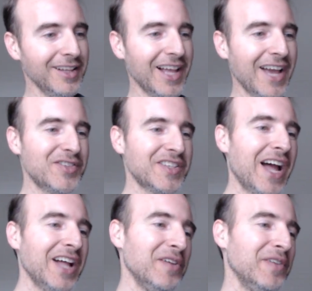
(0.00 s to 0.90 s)

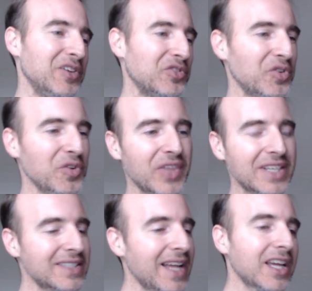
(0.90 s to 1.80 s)
lifestyle of untruth,
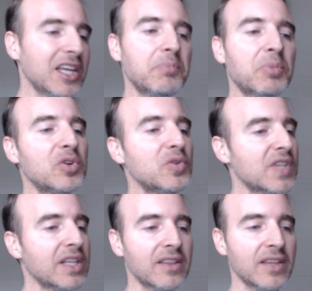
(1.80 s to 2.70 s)
that's not going to produce
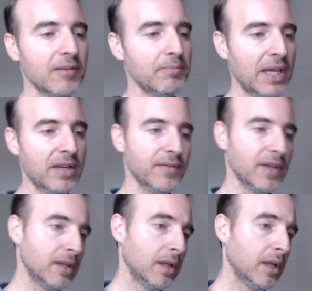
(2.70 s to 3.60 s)
anything of
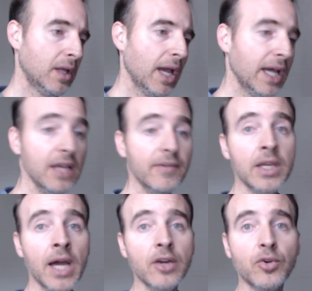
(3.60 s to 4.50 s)
benefit. And even
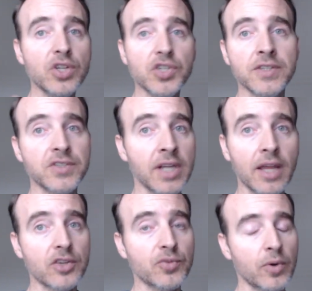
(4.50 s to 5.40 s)
non Christians and
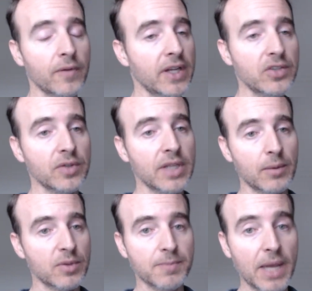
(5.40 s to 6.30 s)
others will eventually
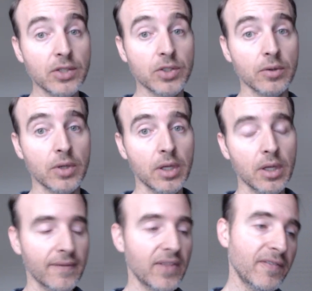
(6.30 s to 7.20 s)
not respect you
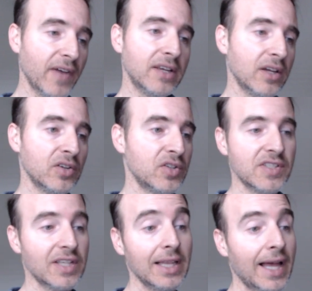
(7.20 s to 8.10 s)
if they find out you're
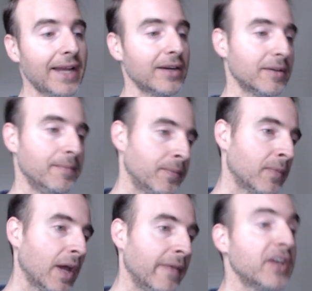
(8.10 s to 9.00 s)
just a liar,
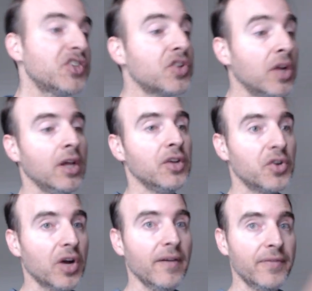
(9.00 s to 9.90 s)
unless
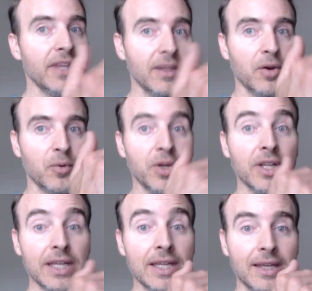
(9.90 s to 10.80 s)
you're of the
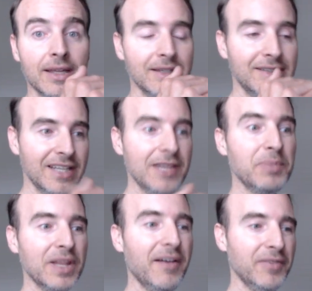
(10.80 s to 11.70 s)
really deep
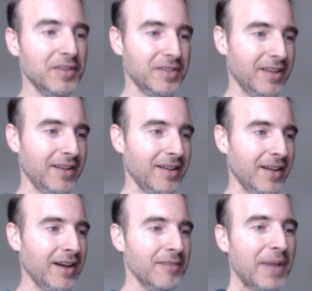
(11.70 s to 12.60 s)
level
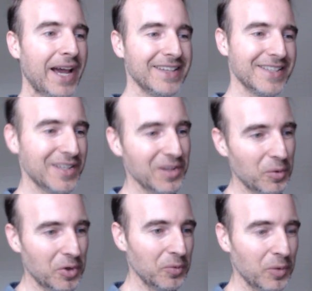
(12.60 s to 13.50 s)
of badness in the
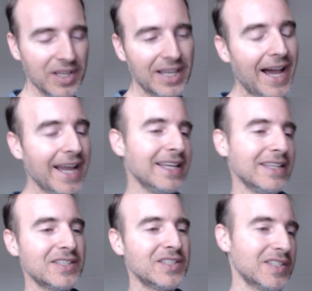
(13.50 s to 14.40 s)
world where lying
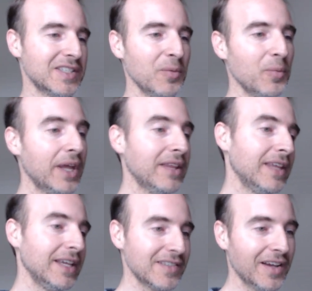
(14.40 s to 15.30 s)
is just the way
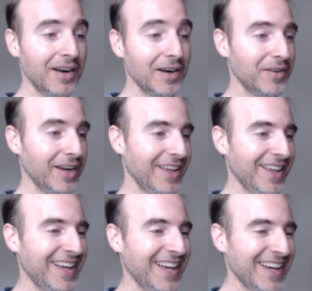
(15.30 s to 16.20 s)
things are.
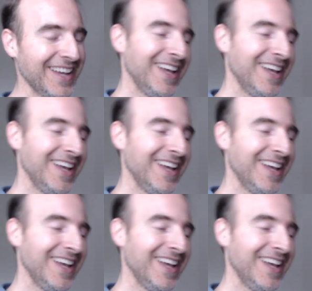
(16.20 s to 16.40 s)
Right?